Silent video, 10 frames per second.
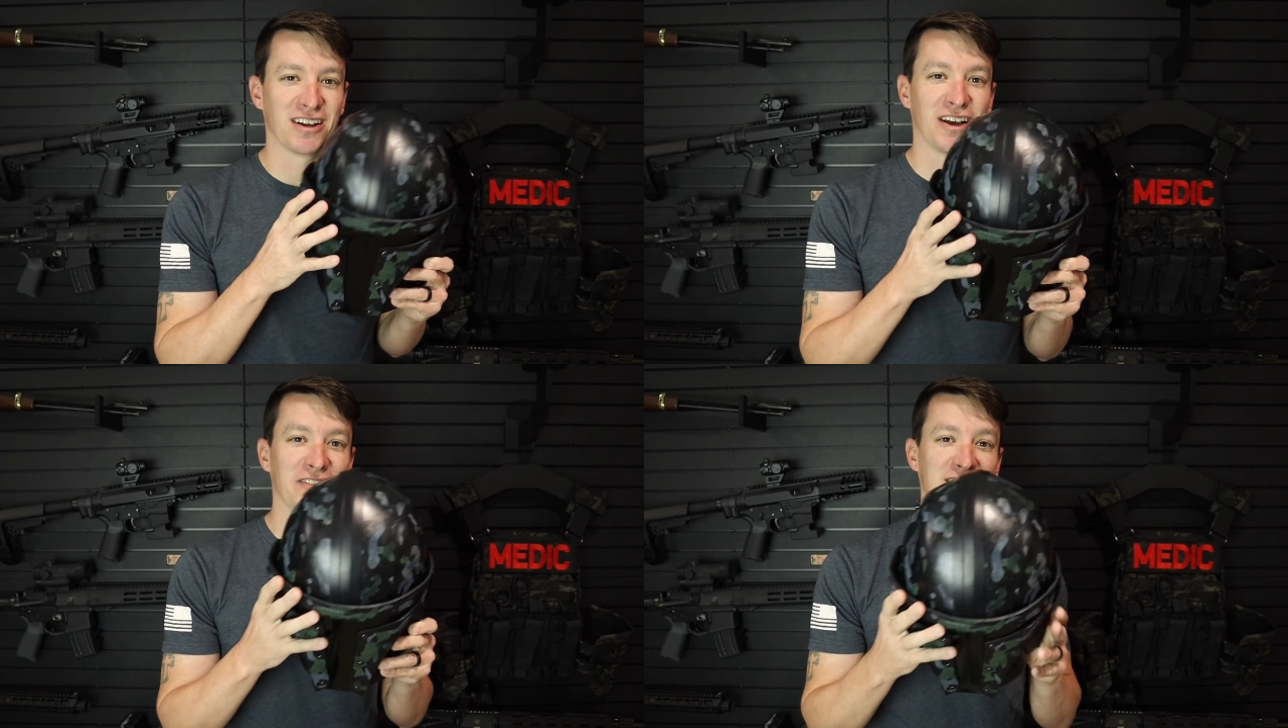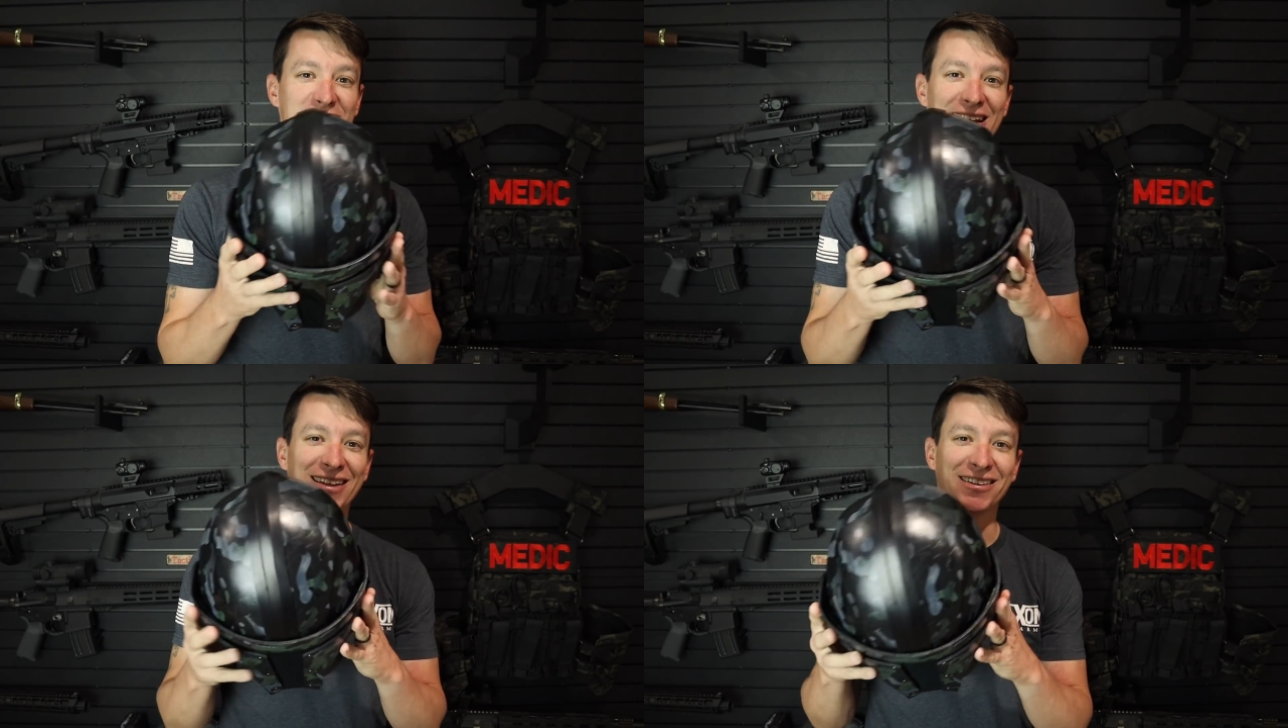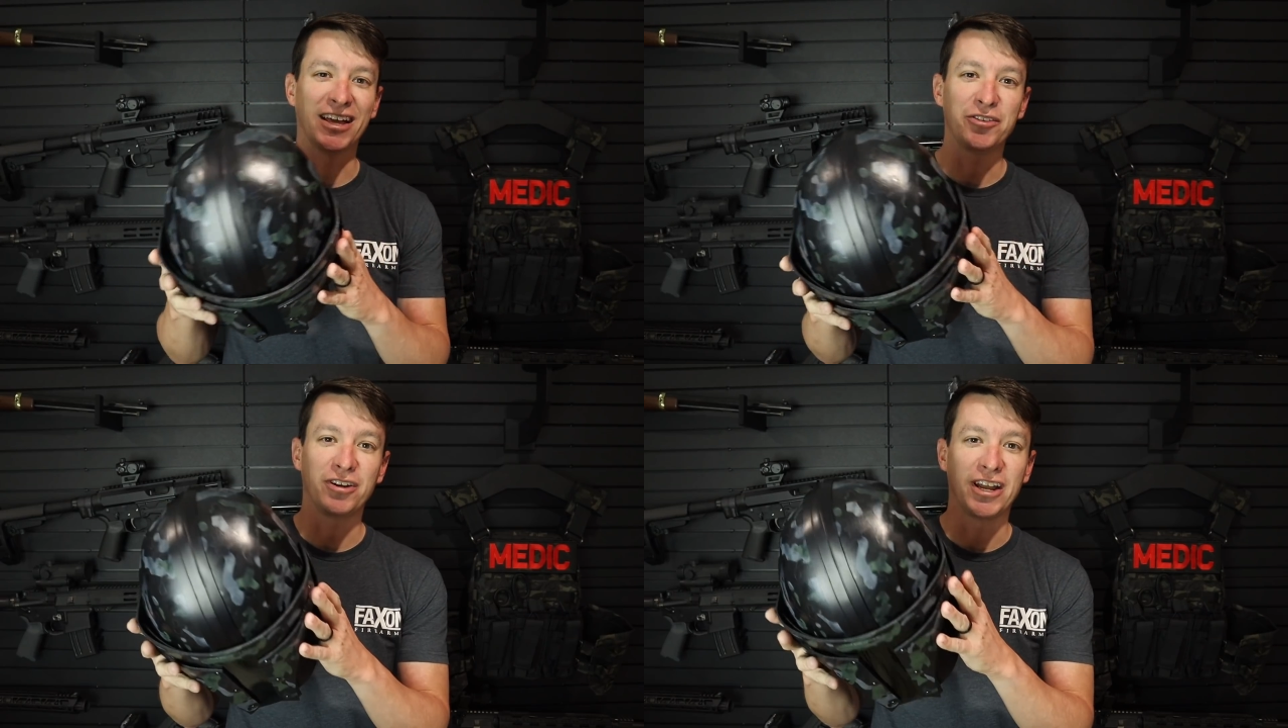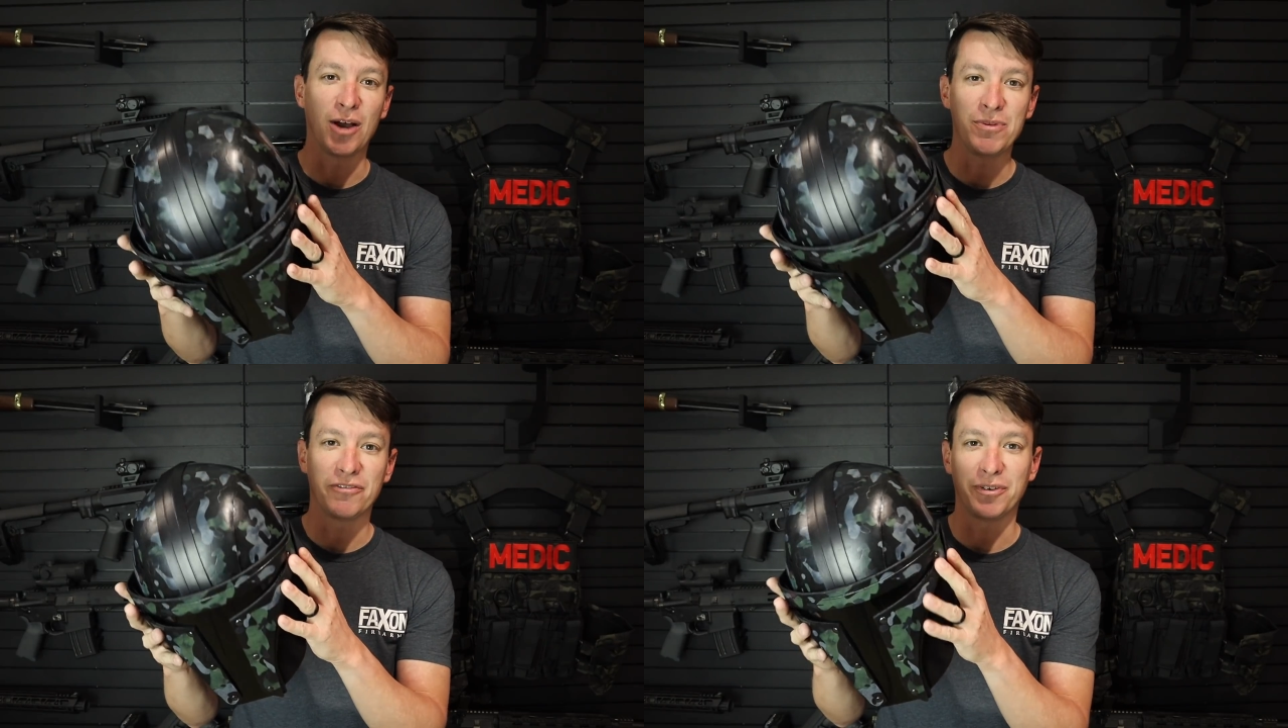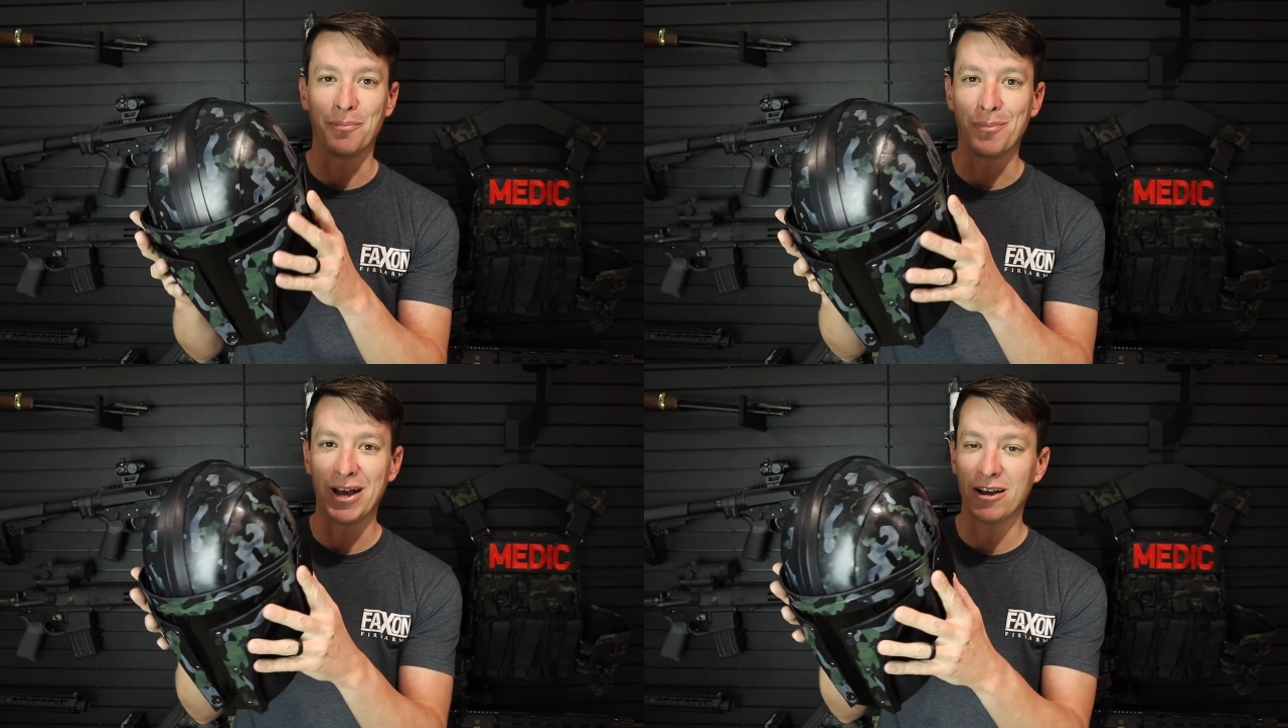Uh, this is a leather helmet
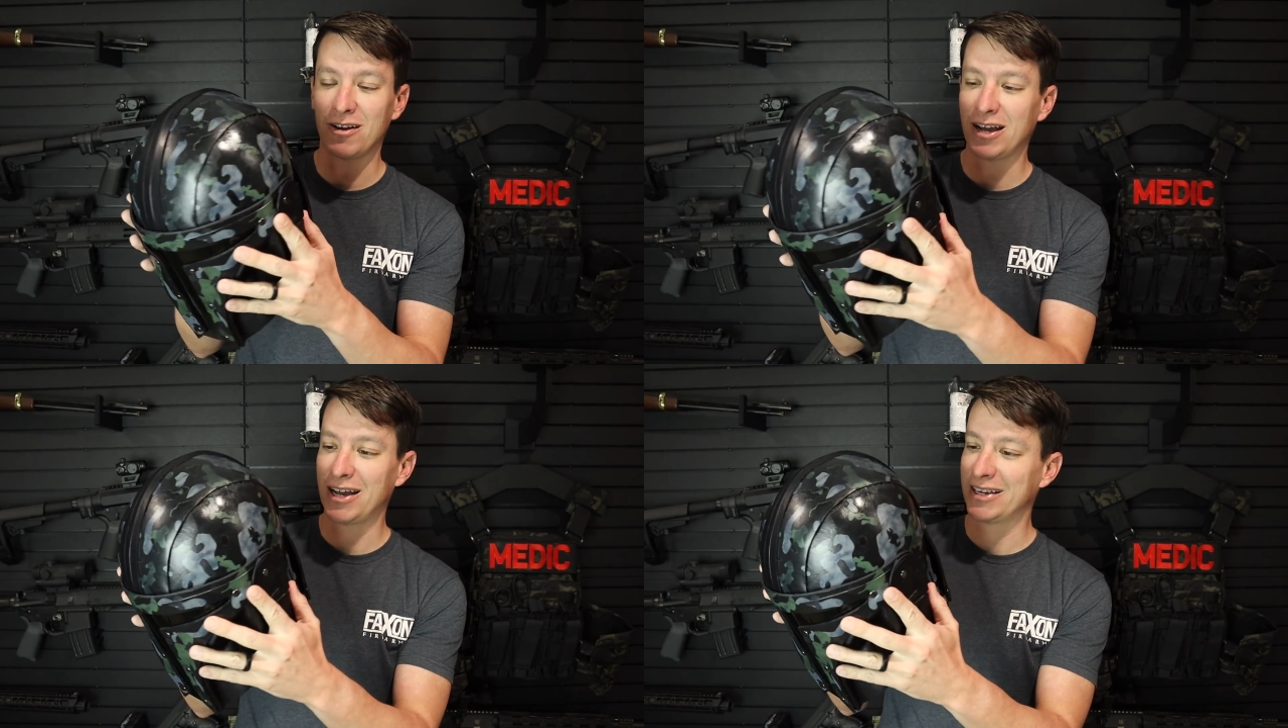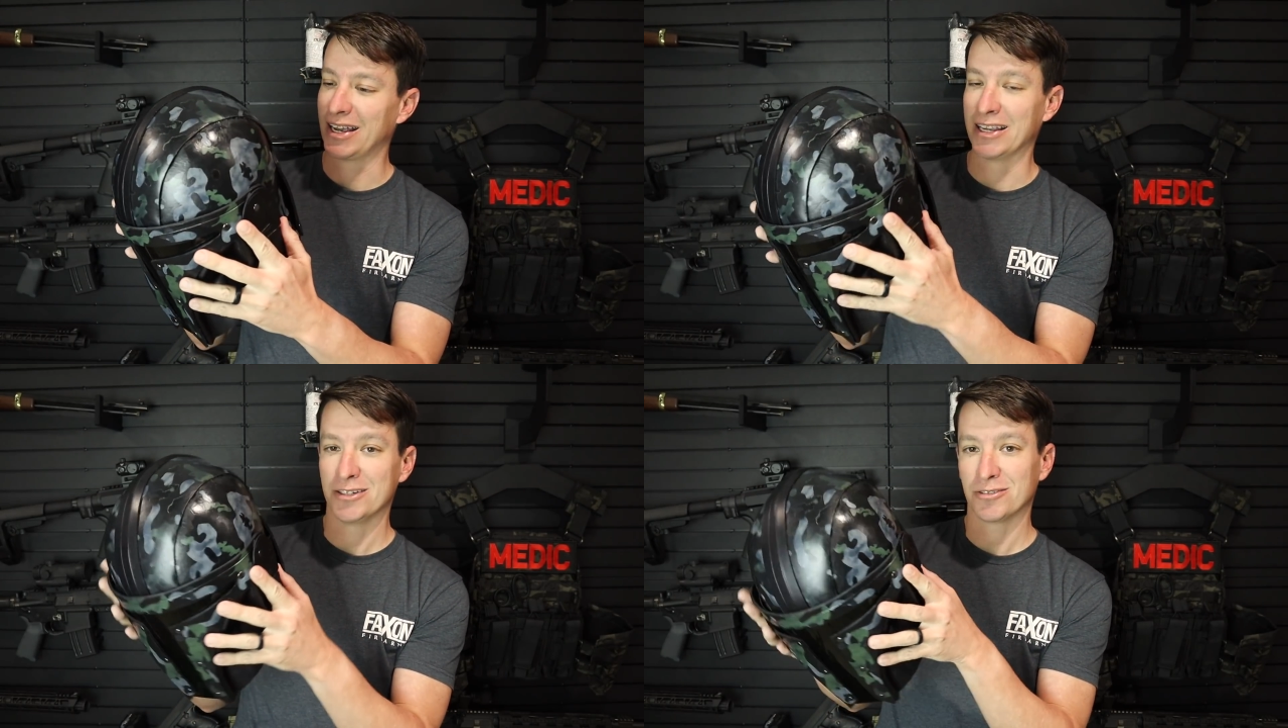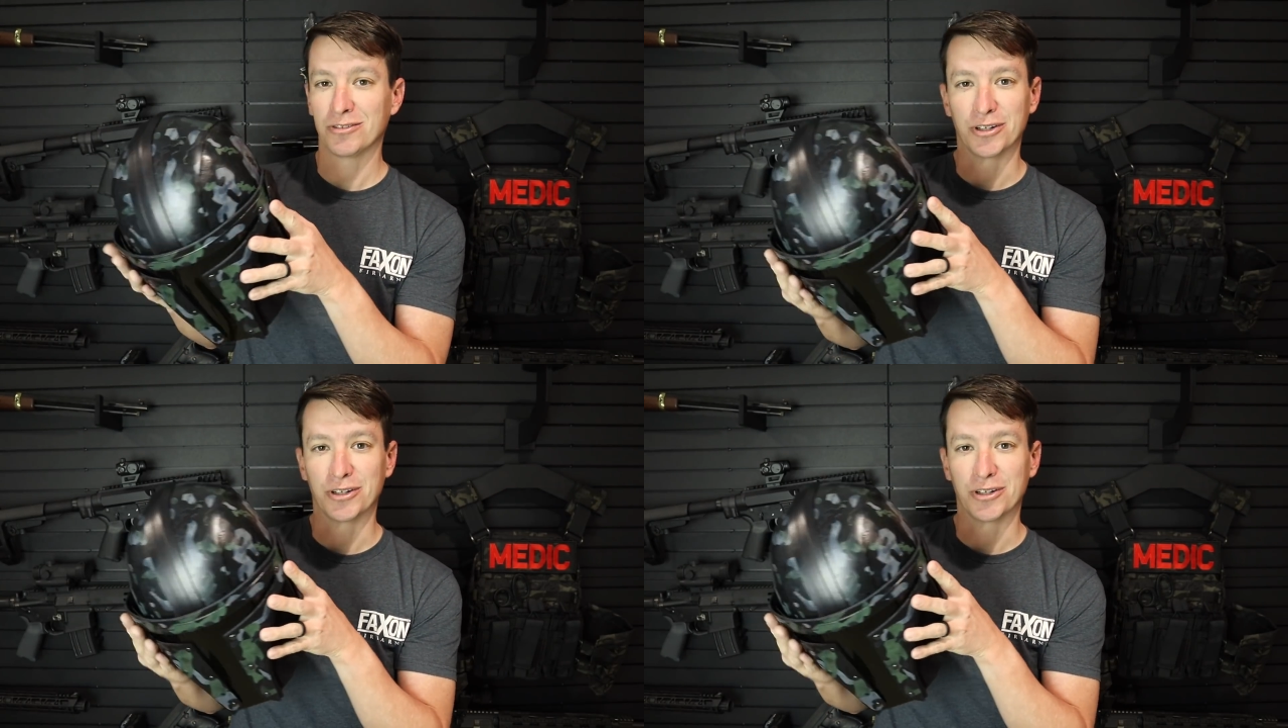from Mile High Angel.